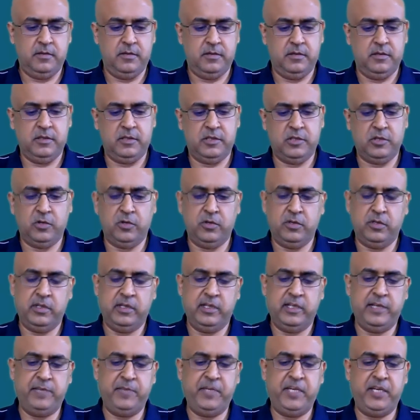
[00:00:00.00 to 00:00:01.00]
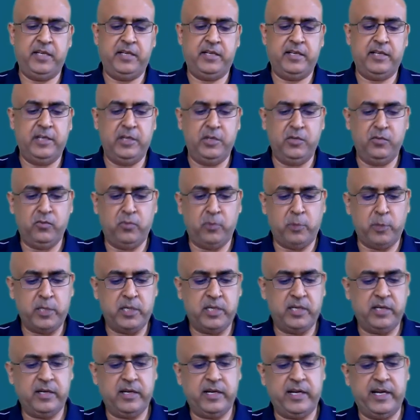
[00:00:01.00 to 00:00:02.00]
So let me tell you
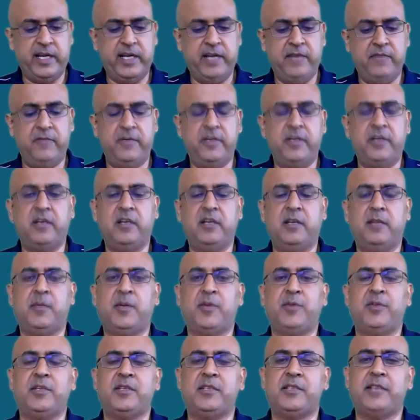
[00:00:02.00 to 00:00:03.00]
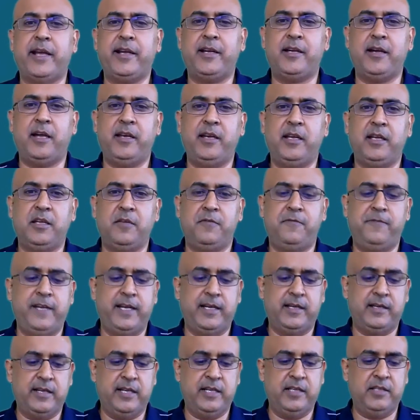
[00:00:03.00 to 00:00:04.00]
what I have written about the Zygarnic
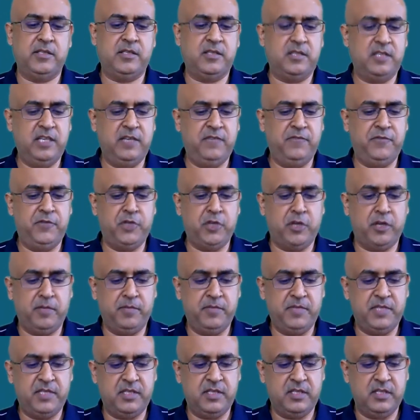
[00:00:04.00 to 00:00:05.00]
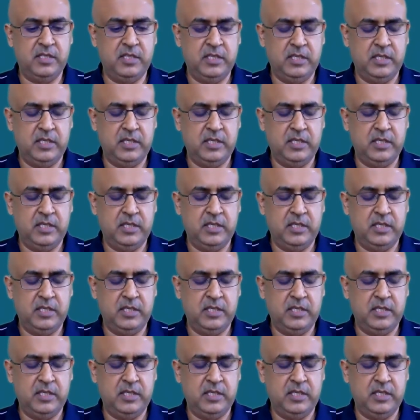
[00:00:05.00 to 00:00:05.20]
Effect and Steve Jobs.